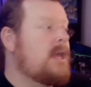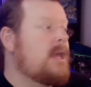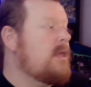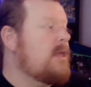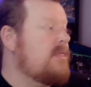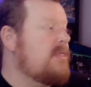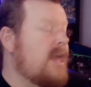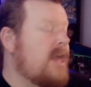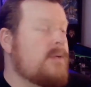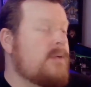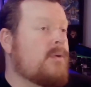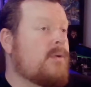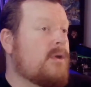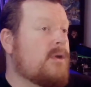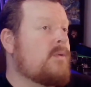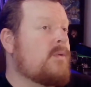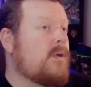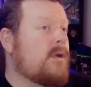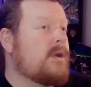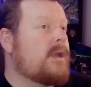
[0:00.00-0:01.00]
They
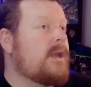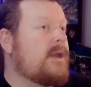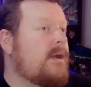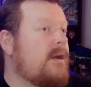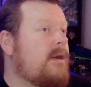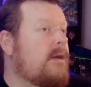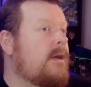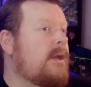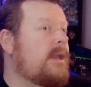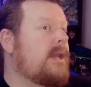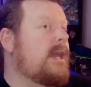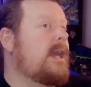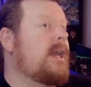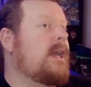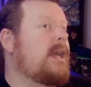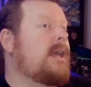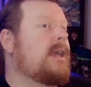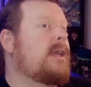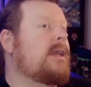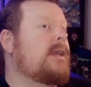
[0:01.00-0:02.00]
were working on
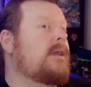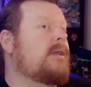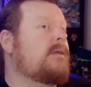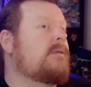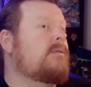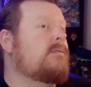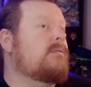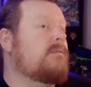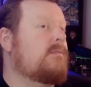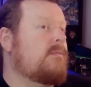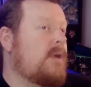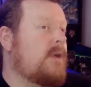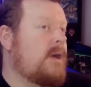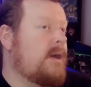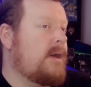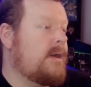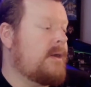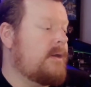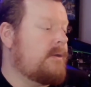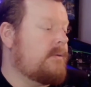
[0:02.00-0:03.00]
a
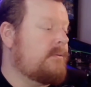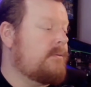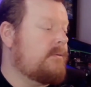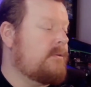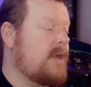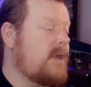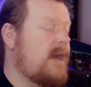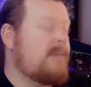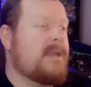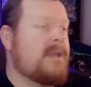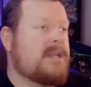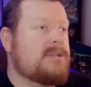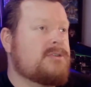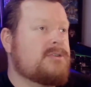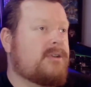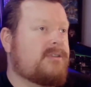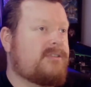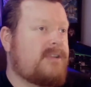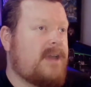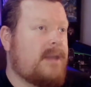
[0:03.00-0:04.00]
dot
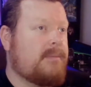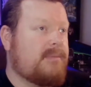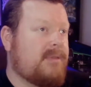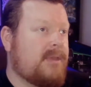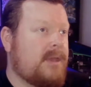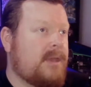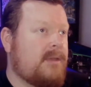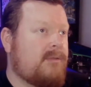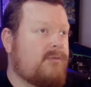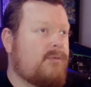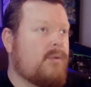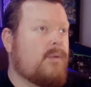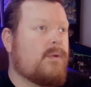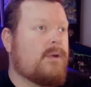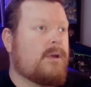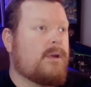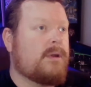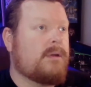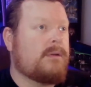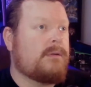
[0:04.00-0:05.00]
matrix type thing
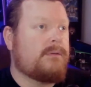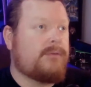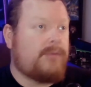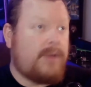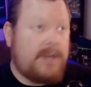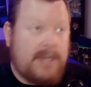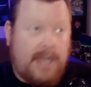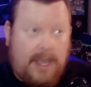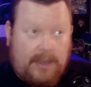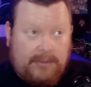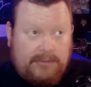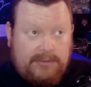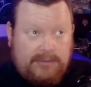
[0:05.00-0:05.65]
for Funhouse.